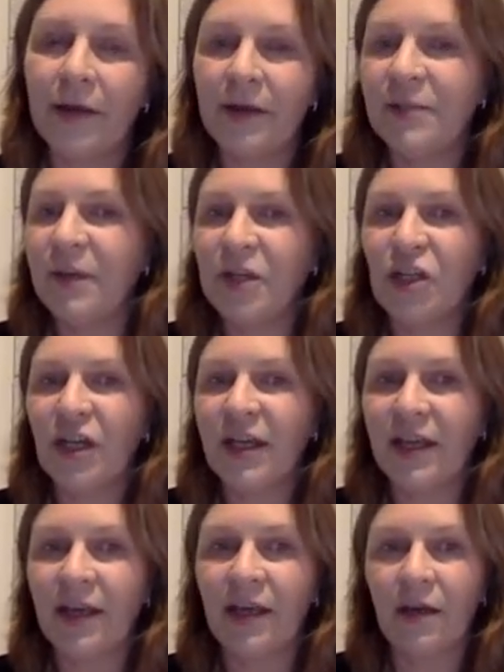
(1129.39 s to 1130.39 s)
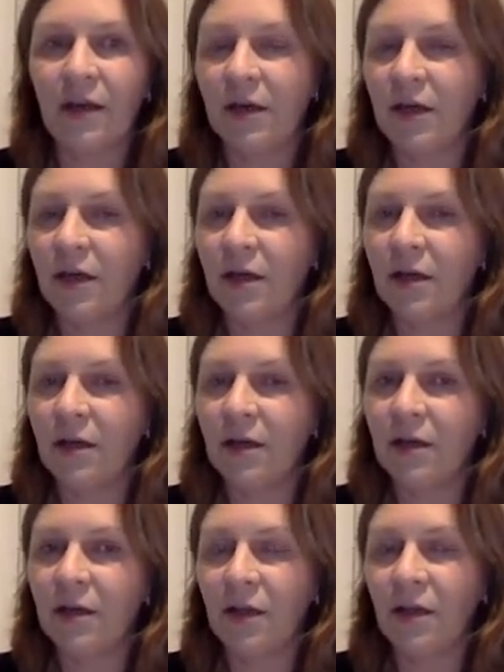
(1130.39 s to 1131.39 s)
especially uh,